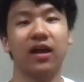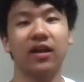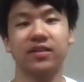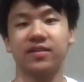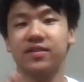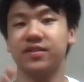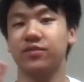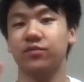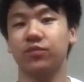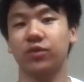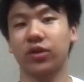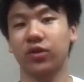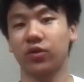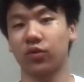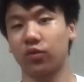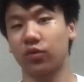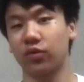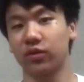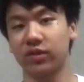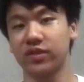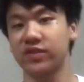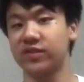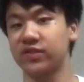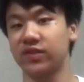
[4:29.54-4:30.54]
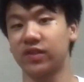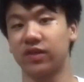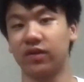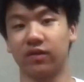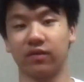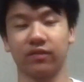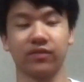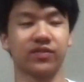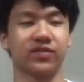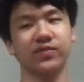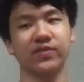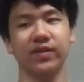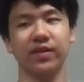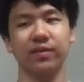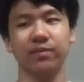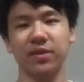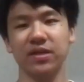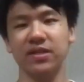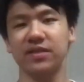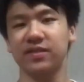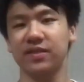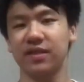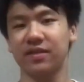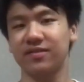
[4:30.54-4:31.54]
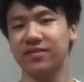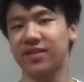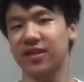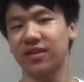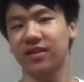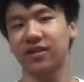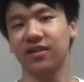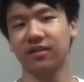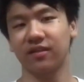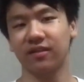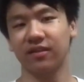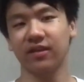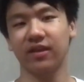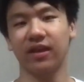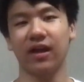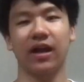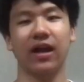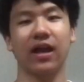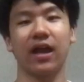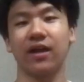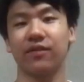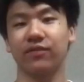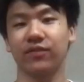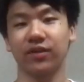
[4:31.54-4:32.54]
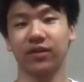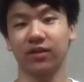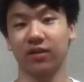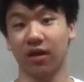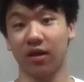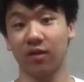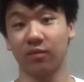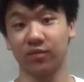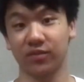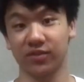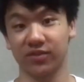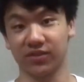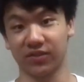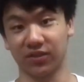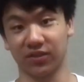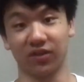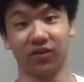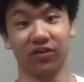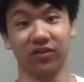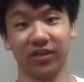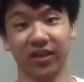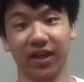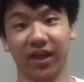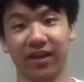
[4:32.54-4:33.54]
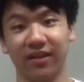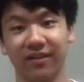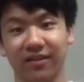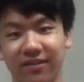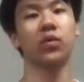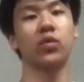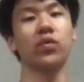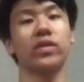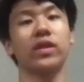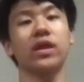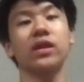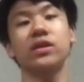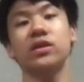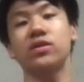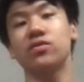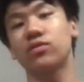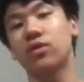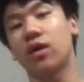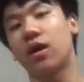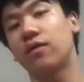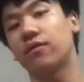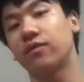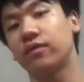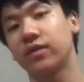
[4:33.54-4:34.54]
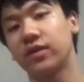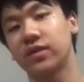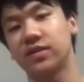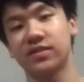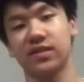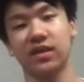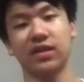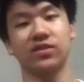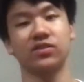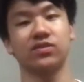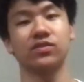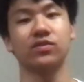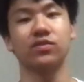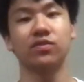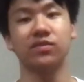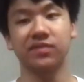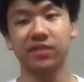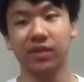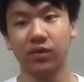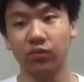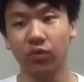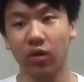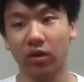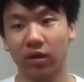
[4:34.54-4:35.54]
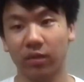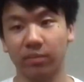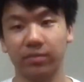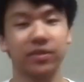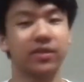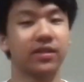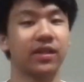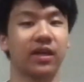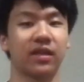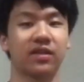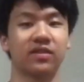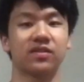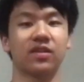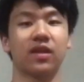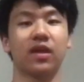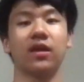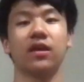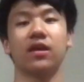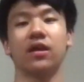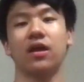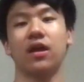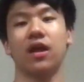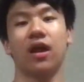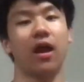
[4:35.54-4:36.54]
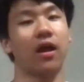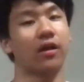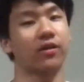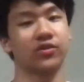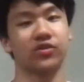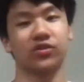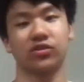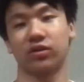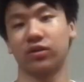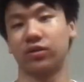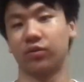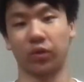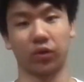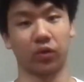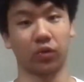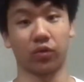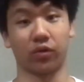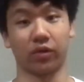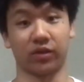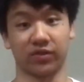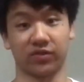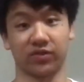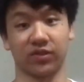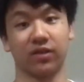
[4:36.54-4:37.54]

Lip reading: I didn't record the solve, which that means that technically I haven't accomplished the goal yet. But with that new confidence, as soon as I woke up the next day, I just started recording